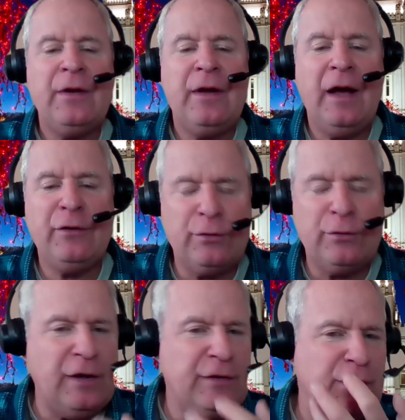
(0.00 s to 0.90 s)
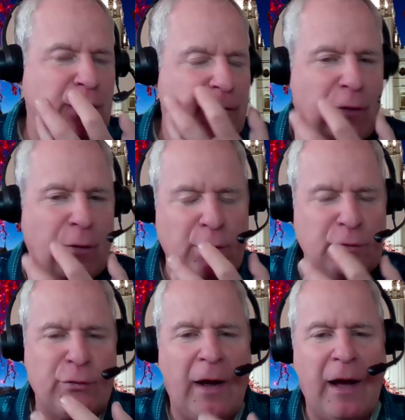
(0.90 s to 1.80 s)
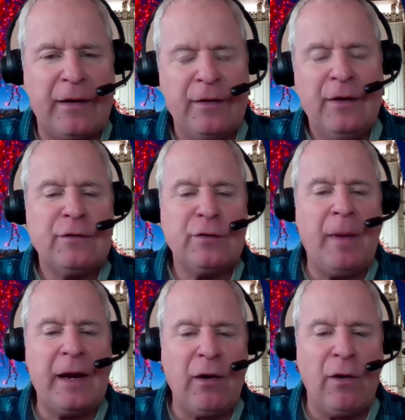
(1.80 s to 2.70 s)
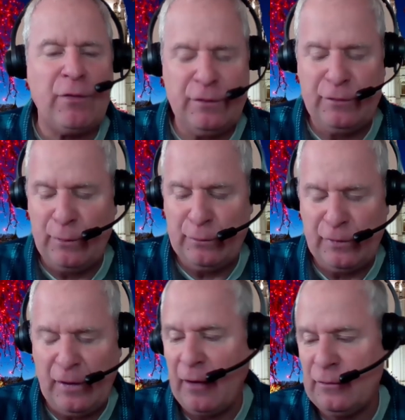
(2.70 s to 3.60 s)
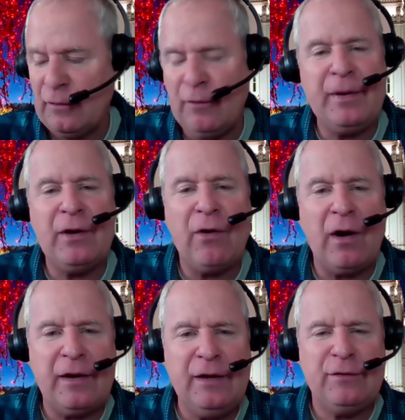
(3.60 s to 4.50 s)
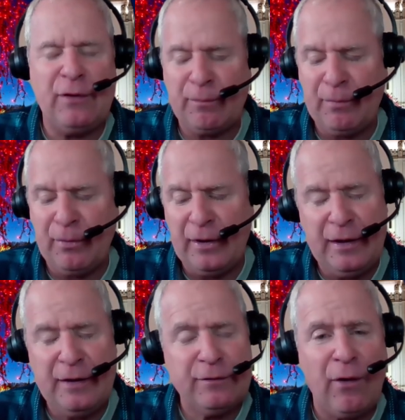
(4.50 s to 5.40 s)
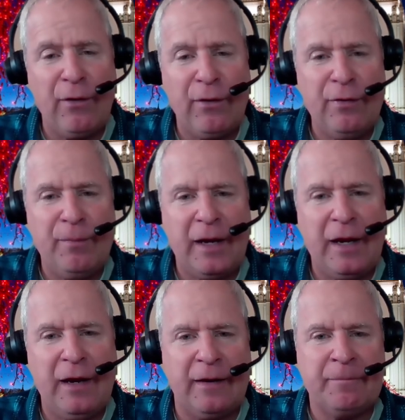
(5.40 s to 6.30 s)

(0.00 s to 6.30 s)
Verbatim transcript: as you're teaching your vocal tract to make all these new sounds, and it'll be a lot easier. But it is hard in the beginning.